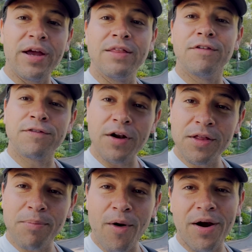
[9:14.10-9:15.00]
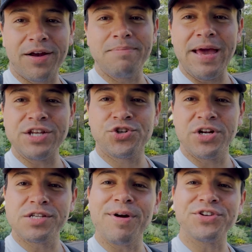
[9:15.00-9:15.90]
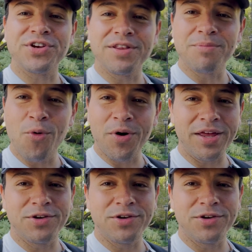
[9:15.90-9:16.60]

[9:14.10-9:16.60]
in the front of the park and Main Street, especially in the morning,